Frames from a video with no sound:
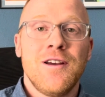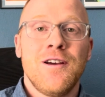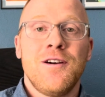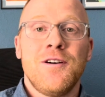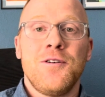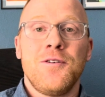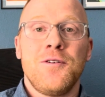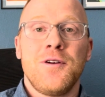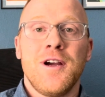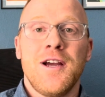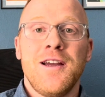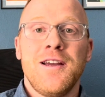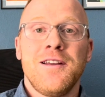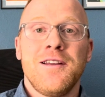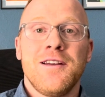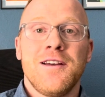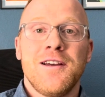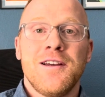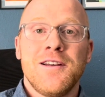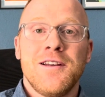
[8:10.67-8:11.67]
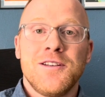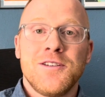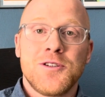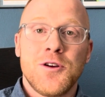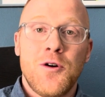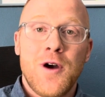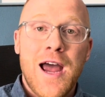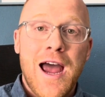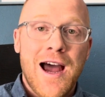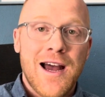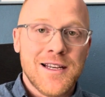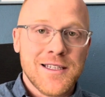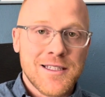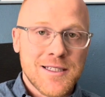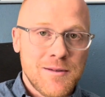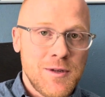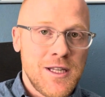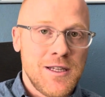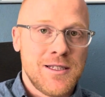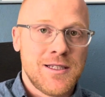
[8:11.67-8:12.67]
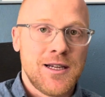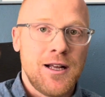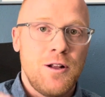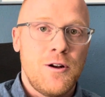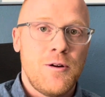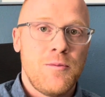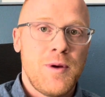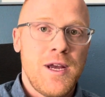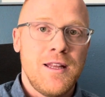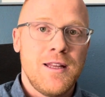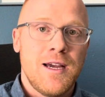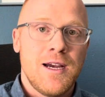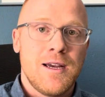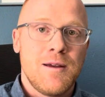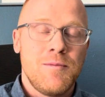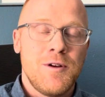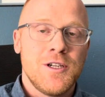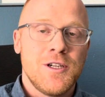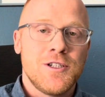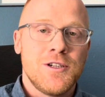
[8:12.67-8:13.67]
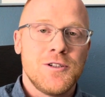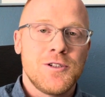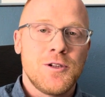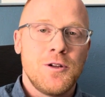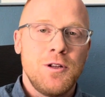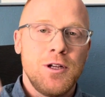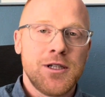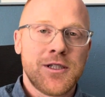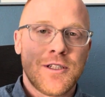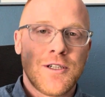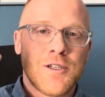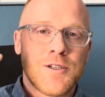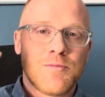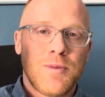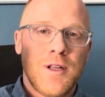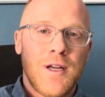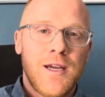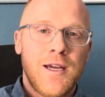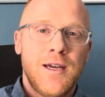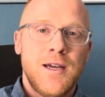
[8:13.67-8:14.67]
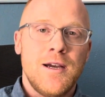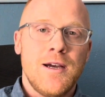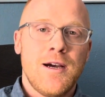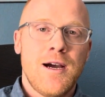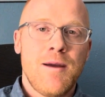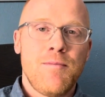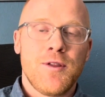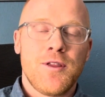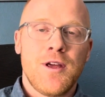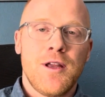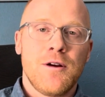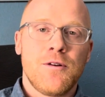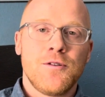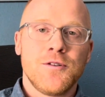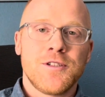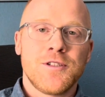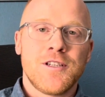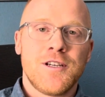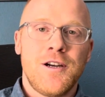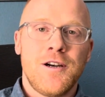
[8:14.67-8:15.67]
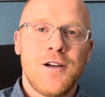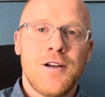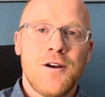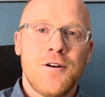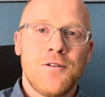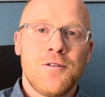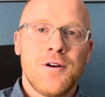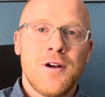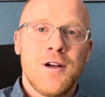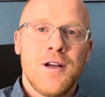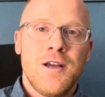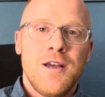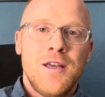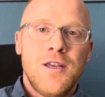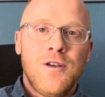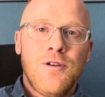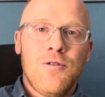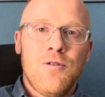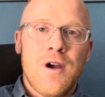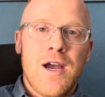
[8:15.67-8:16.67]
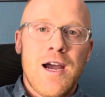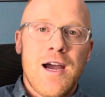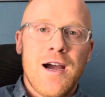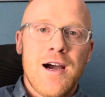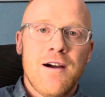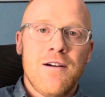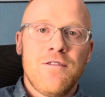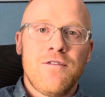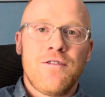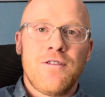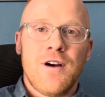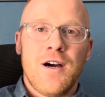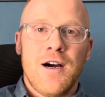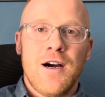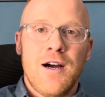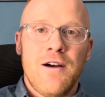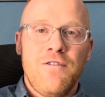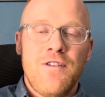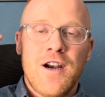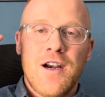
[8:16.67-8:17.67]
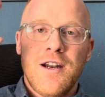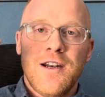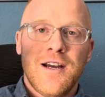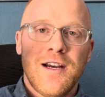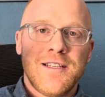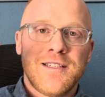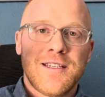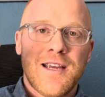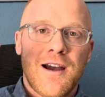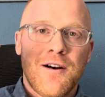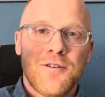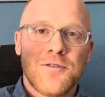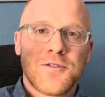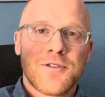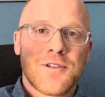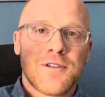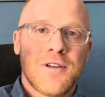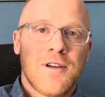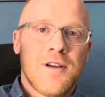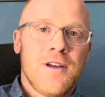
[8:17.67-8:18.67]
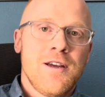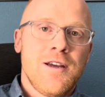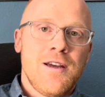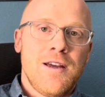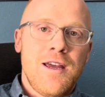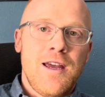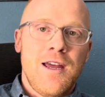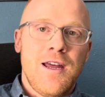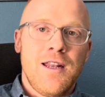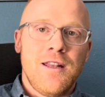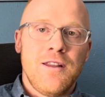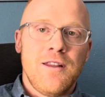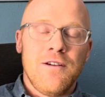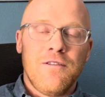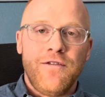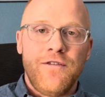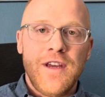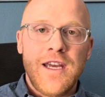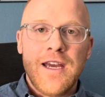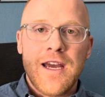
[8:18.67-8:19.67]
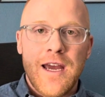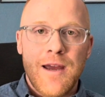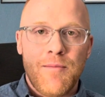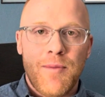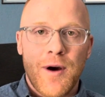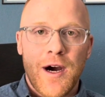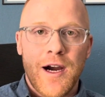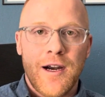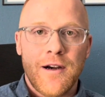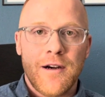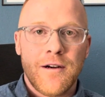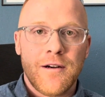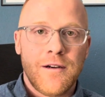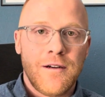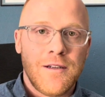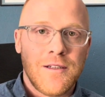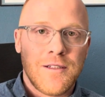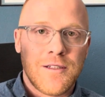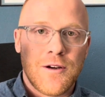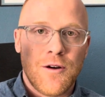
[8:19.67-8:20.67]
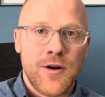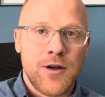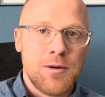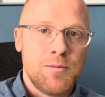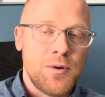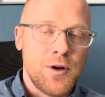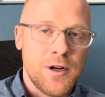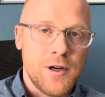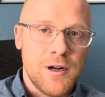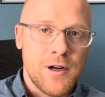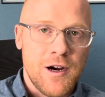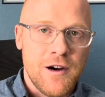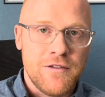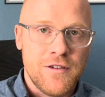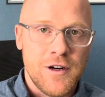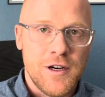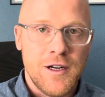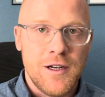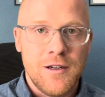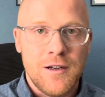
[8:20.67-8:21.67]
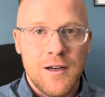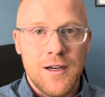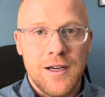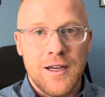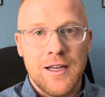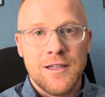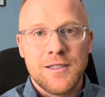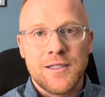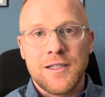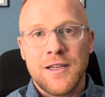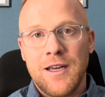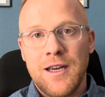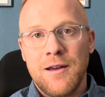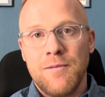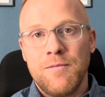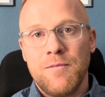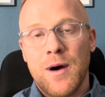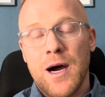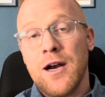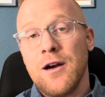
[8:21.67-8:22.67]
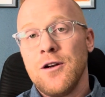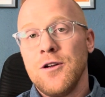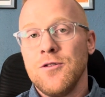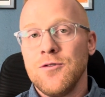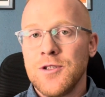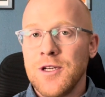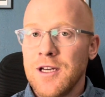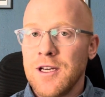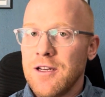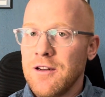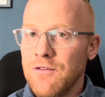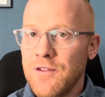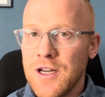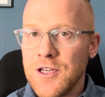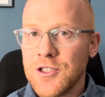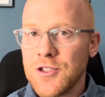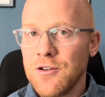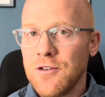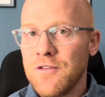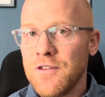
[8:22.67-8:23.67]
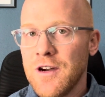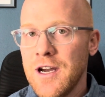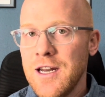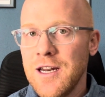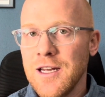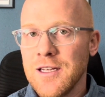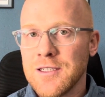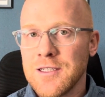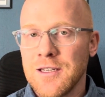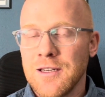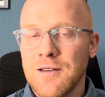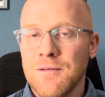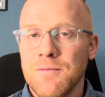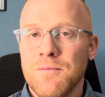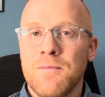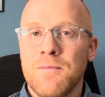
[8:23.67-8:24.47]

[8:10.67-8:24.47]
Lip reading: Okay, so it has to be the seller paying that commission. So let's just play a hypothetical scenario. You have a very nice house and the VA buyer is going to put an offer in against a buyer using conventional financing.